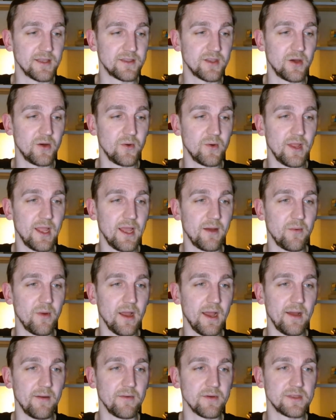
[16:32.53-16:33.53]
So yeah,
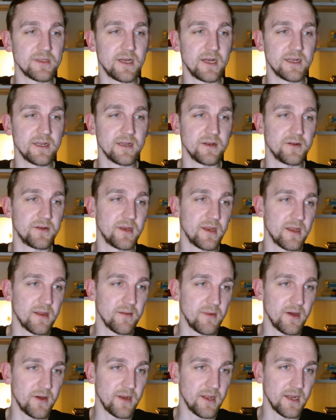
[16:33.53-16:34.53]
I was starting to think
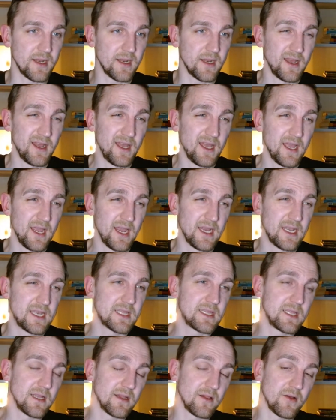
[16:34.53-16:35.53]
about that. It's
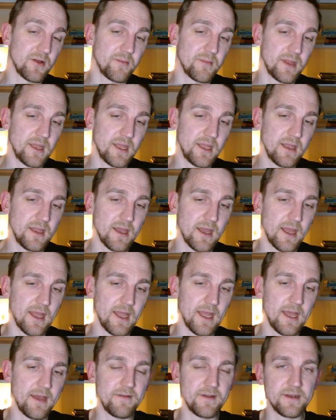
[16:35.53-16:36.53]
still on me. I
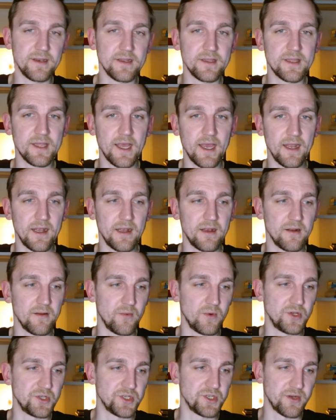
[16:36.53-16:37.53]
haven't decided
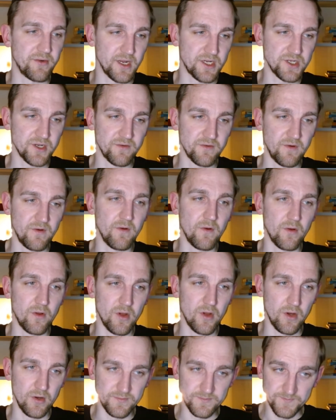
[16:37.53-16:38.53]
which direction we will
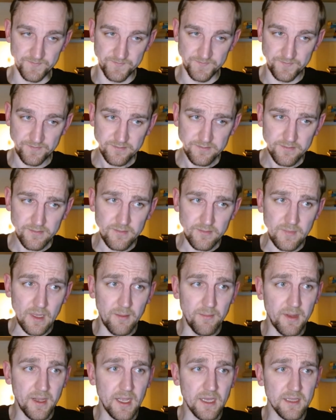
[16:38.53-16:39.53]
go,
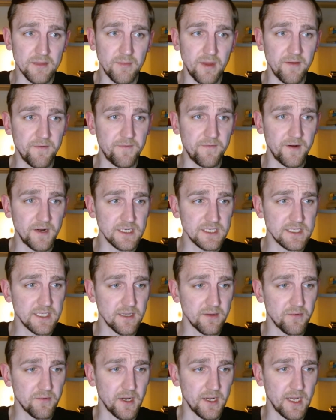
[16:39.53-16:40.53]
because my first
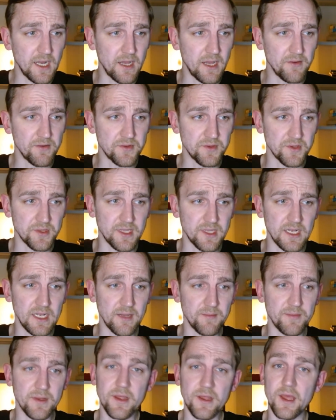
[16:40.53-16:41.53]
thing right now is to set
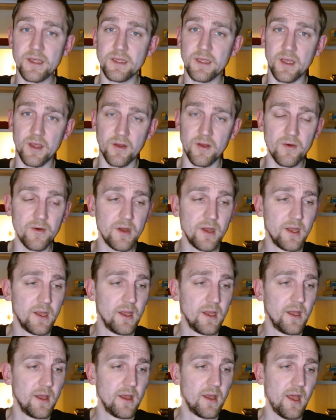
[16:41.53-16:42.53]
up the SEO.
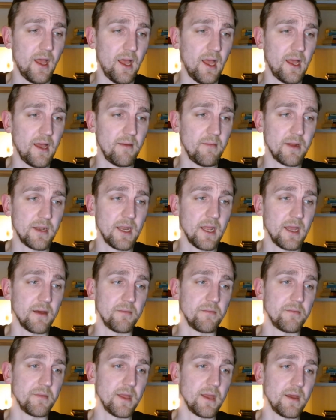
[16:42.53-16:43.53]
But
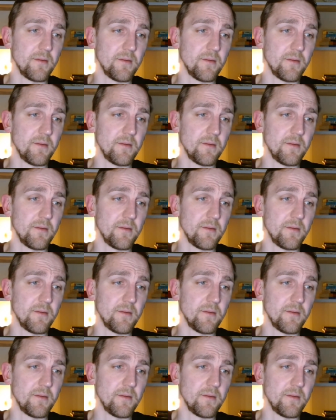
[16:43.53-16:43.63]
yeah,